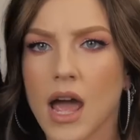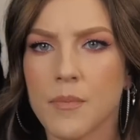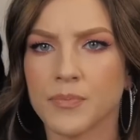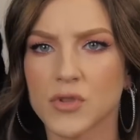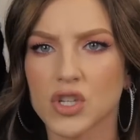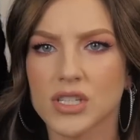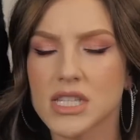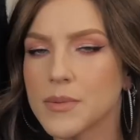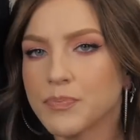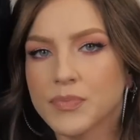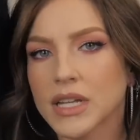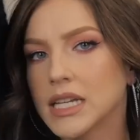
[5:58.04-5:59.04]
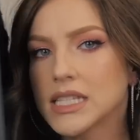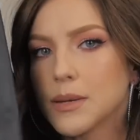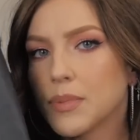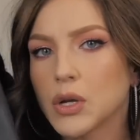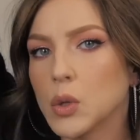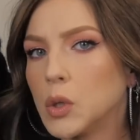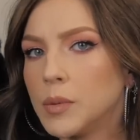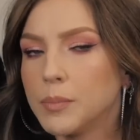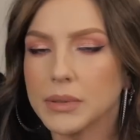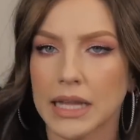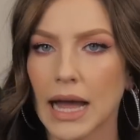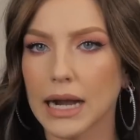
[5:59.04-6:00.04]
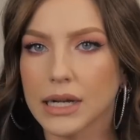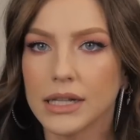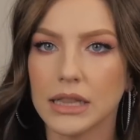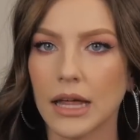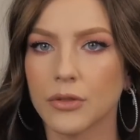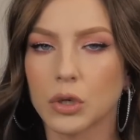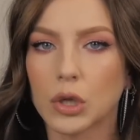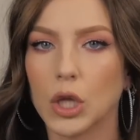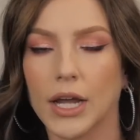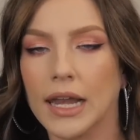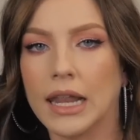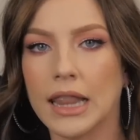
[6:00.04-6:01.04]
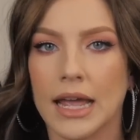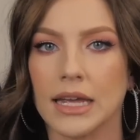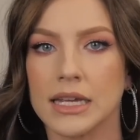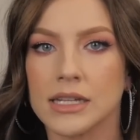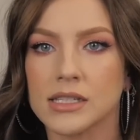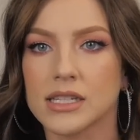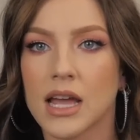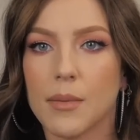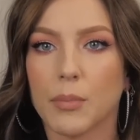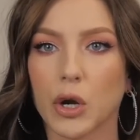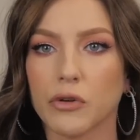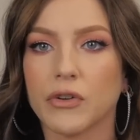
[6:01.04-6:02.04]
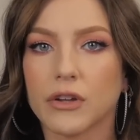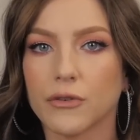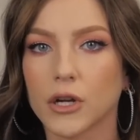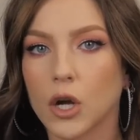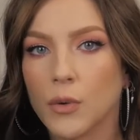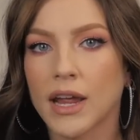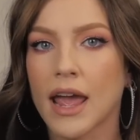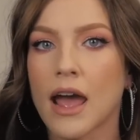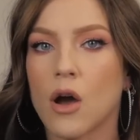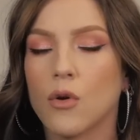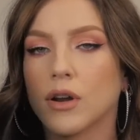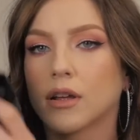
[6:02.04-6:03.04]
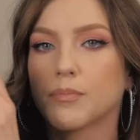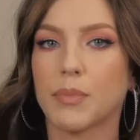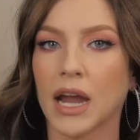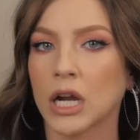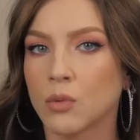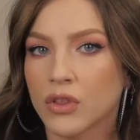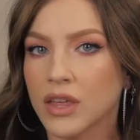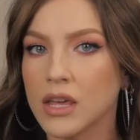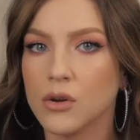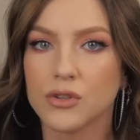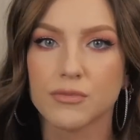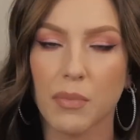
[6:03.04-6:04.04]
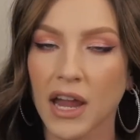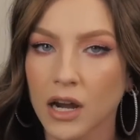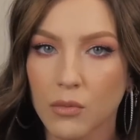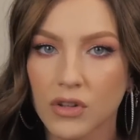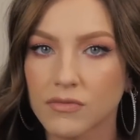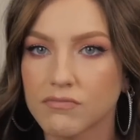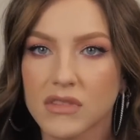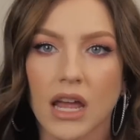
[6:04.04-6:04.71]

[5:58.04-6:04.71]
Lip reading: Yeah, just typical black leather looking leggings, perfect for going out, pairing with heels, pairing with